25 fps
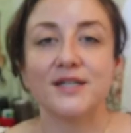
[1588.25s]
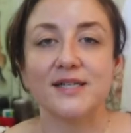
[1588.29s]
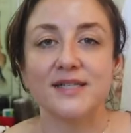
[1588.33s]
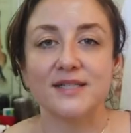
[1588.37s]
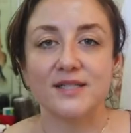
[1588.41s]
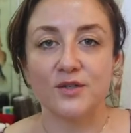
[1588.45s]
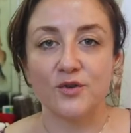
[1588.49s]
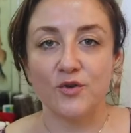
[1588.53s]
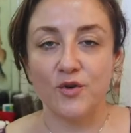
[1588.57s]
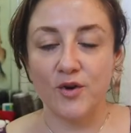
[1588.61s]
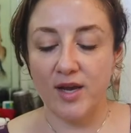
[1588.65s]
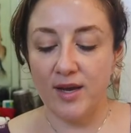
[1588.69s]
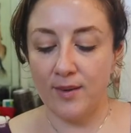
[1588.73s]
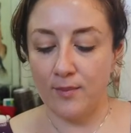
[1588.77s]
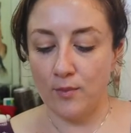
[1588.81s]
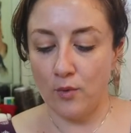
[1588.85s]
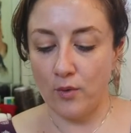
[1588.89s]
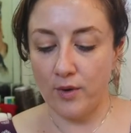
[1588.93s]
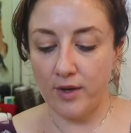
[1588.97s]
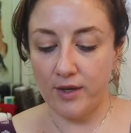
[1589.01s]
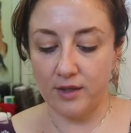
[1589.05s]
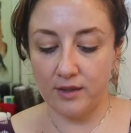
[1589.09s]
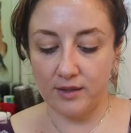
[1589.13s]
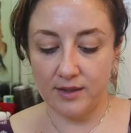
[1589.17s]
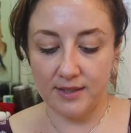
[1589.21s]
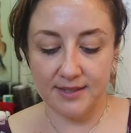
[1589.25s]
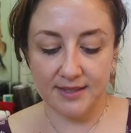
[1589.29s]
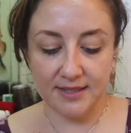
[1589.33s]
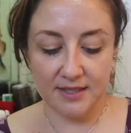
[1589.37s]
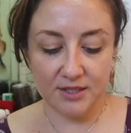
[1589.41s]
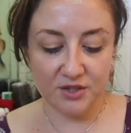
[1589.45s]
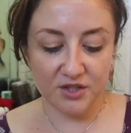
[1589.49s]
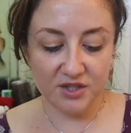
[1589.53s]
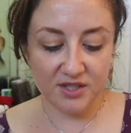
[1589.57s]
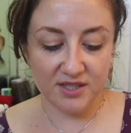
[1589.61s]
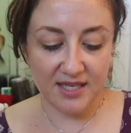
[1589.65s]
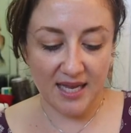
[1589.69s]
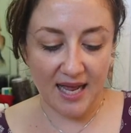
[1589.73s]
as a cream oil, because
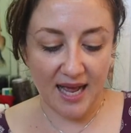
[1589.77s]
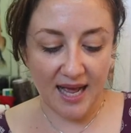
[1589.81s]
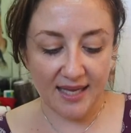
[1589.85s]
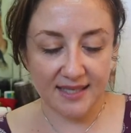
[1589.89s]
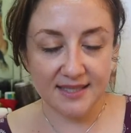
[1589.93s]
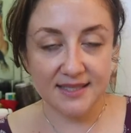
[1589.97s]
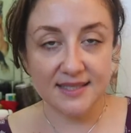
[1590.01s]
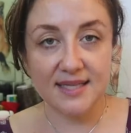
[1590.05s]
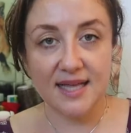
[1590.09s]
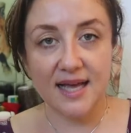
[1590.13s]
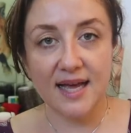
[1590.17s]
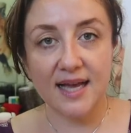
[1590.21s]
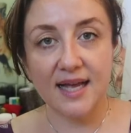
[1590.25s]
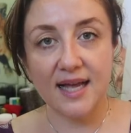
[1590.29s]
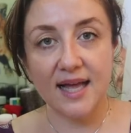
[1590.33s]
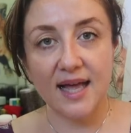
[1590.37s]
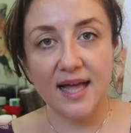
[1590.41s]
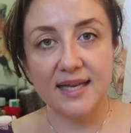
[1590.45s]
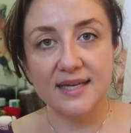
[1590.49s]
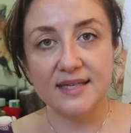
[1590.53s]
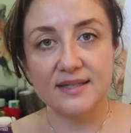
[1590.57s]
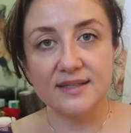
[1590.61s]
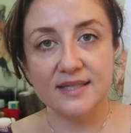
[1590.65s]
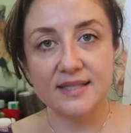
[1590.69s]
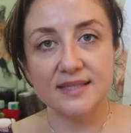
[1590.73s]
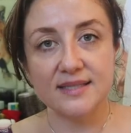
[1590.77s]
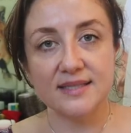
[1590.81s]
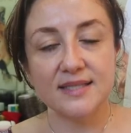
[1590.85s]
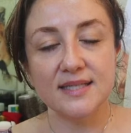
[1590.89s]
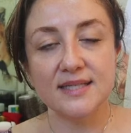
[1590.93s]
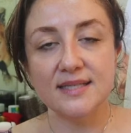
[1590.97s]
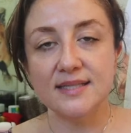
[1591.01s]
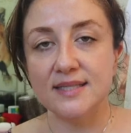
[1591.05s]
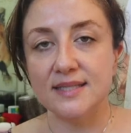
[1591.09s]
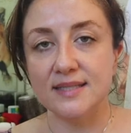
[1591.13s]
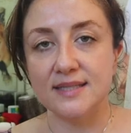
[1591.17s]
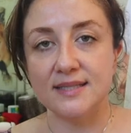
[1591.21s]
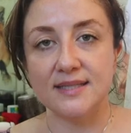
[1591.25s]
it just has that kind of
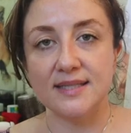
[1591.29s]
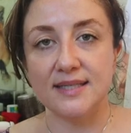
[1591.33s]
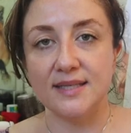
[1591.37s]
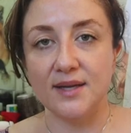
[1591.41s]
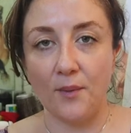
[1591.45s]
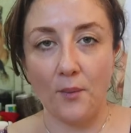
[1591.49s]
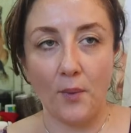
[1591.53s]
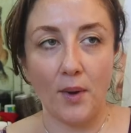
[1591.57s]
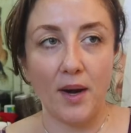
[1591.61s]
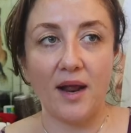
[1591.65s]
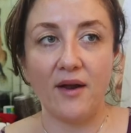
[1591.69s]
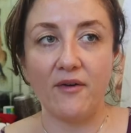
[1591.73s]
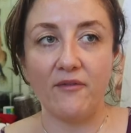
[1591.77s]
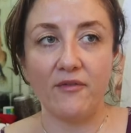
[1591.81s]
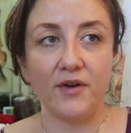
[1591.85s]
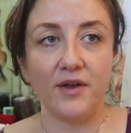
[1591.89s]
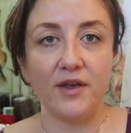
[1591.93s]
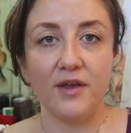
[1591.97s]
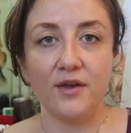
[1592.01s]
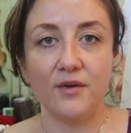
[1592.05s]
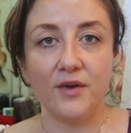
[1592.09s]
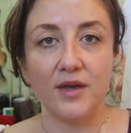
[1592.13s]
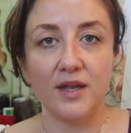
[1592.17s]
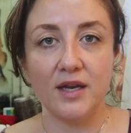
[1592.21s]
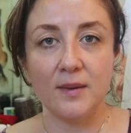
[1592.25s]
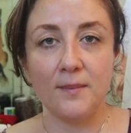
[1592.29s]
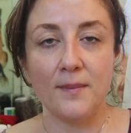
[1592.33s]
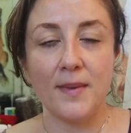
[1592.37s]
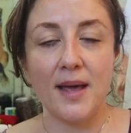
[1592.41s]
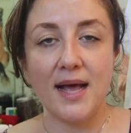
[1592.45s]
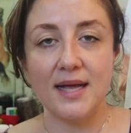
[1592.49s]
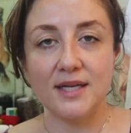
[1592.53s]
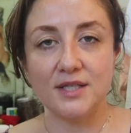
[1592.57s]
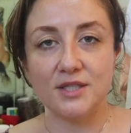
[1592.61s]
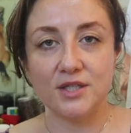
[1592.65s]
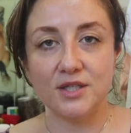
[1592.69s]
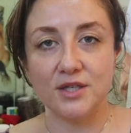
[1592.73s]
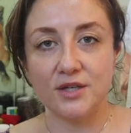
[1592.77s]
consistency. Whatever you can
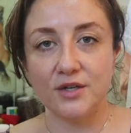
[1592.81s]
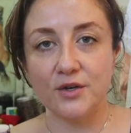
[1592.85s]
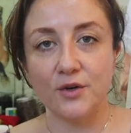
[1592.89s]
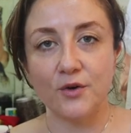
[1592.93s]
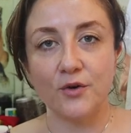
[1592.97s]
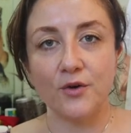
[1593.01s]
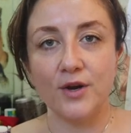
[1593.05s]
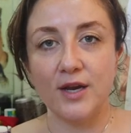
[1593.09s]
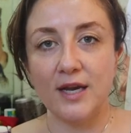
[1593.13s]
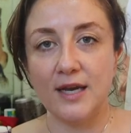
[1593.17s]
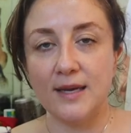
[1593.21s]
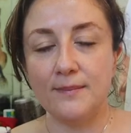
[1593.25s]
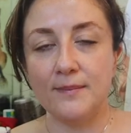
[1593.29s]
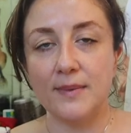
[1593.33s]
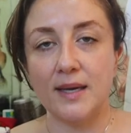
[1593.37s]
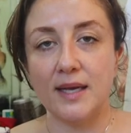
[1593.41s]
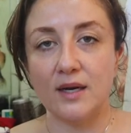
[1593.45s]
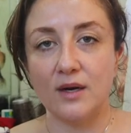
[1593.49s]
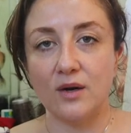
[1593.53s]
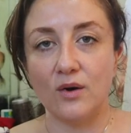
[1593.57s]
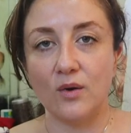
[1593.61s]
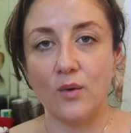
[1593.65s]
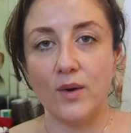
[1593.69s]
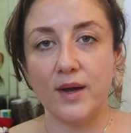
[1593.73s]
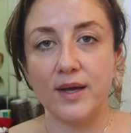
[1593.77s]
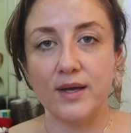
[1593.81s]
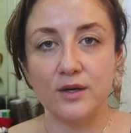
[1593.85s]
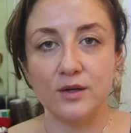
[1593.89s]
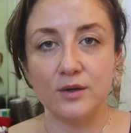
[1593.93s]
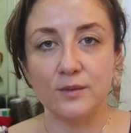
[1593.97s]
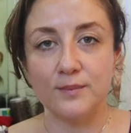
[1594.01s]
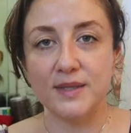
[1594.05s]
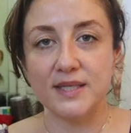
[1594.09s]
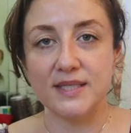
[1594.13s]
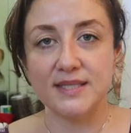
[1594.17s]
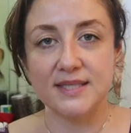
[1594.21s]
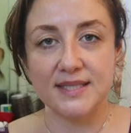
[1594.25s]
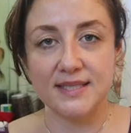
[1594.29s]
imagine, cream and an oil
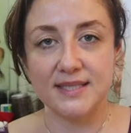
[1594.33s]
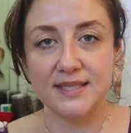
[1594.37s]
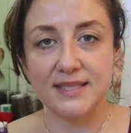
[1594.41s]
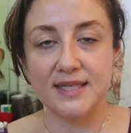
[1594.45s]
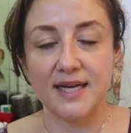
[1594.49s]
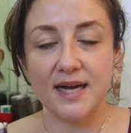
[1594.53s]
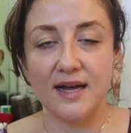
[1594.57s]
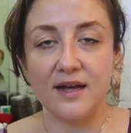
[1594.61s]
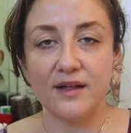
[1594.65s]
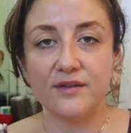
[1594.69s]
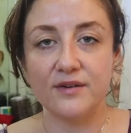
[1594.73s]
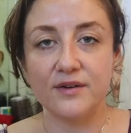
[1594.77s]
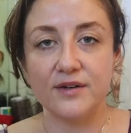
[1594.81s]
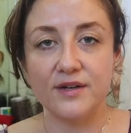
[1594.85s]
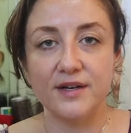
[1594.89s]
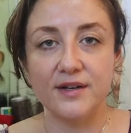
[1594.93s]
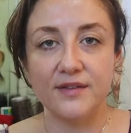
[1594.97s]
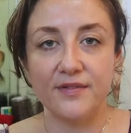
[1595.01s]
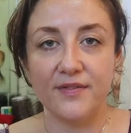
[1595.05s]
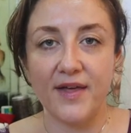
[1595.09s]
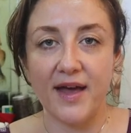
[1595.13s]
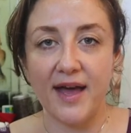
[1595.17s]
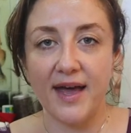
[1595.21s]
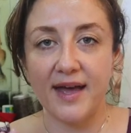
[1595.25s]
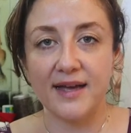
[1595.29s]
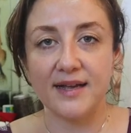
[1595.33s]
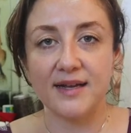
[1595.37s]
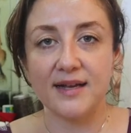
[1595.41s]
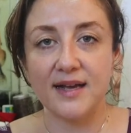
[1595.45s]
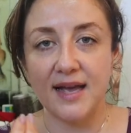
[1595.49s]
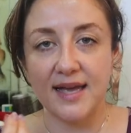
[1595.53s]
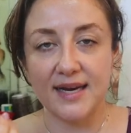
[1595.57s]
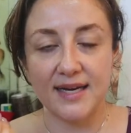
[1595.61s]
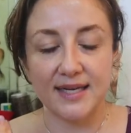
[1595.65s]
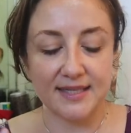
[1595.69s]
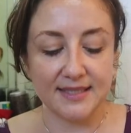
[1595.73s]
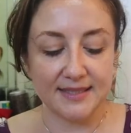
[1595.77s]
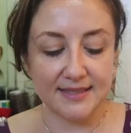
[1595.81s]
mixing together and that
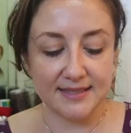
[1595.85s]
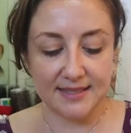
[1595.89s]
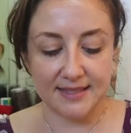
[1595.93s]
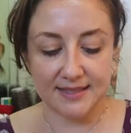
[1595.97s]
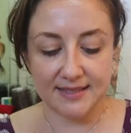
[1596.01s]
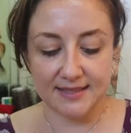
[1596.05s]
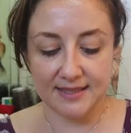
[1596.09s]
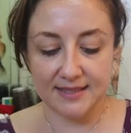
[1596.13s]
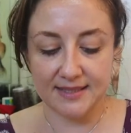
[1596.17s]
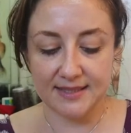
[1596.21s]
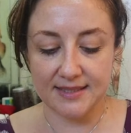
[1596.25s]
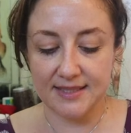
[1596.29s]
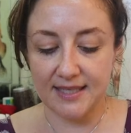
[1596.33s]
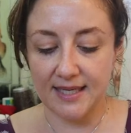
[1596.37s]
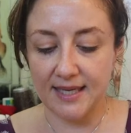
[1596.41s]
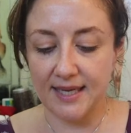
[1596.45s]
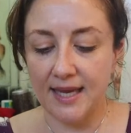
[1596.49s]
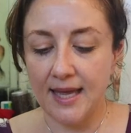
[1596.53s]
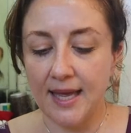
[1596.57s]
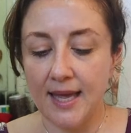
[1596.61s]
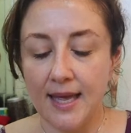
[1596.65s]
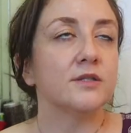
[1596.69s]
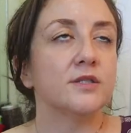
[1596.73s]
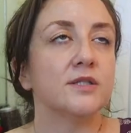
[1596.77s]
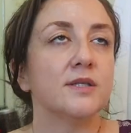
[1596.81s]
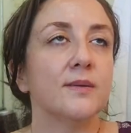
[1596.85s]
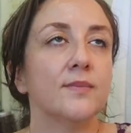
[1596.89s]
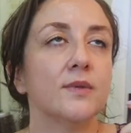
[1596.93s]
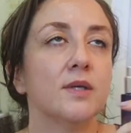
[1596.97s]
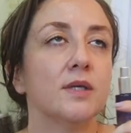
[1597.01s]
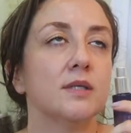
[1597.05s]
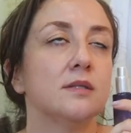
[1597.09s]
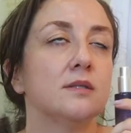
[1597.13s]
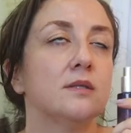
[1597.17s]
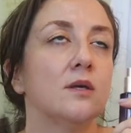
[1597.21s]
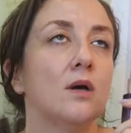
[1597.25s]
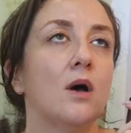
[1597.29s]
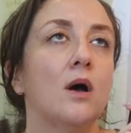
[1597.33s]
kind of consistency. There's
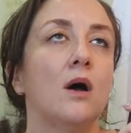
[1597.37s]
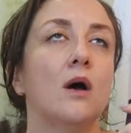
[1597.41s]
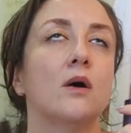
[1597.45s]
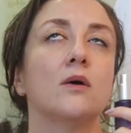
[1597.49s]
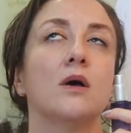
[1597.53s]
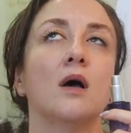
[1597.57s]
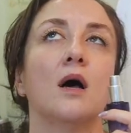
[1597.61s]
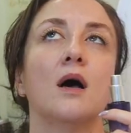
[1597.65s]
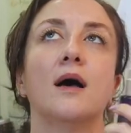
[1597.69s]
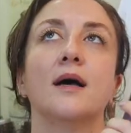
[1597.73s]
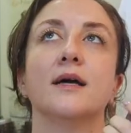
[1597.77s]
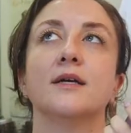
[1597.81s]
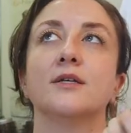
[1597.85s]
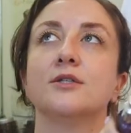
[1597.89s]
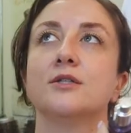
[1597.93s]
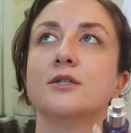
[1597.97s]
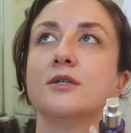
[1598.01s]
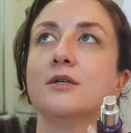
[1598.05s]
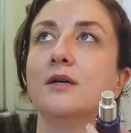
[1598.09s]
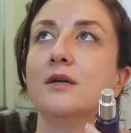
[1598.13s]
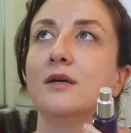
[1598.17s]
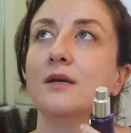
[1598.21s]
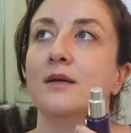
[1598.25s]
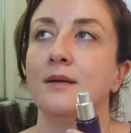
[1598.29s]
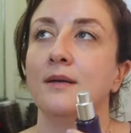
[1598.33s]
something, so, oh gosh,